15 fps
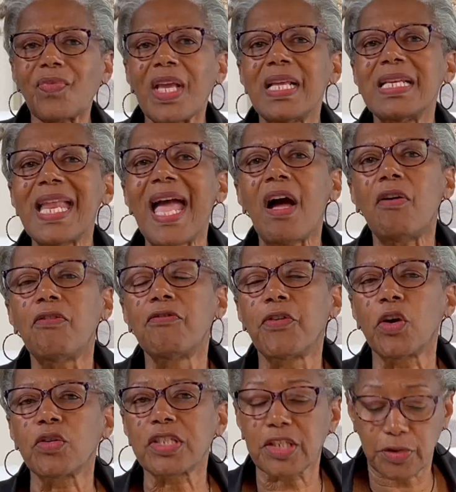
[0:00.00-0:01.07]
Now,
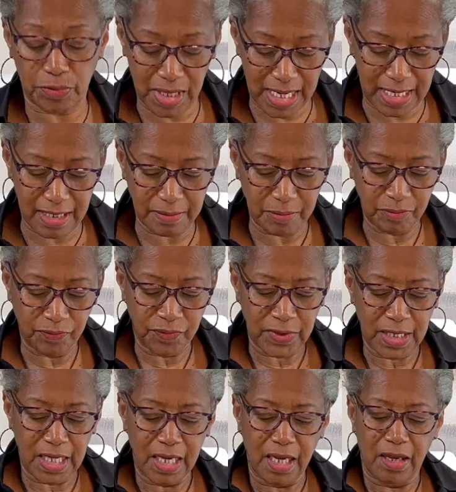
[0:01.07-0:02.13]
verse 3
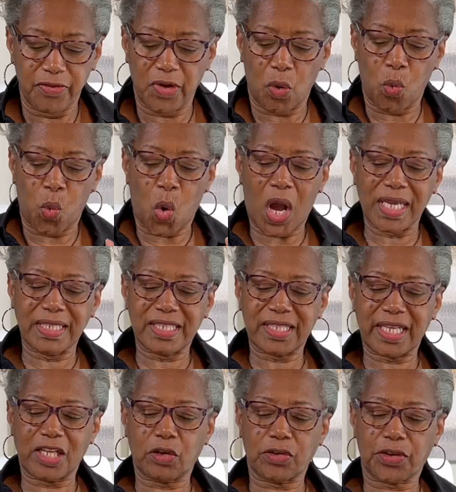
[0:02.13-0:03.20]
the one
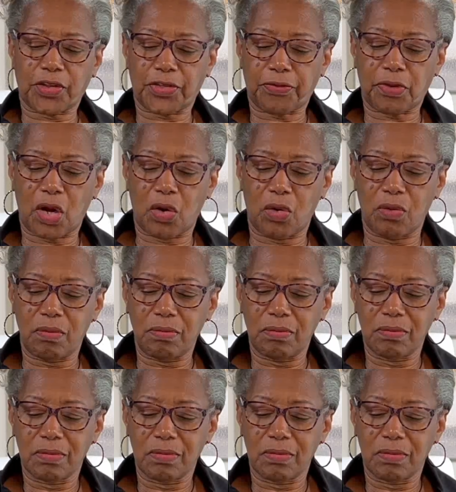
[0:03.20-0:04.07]
sitting on the throne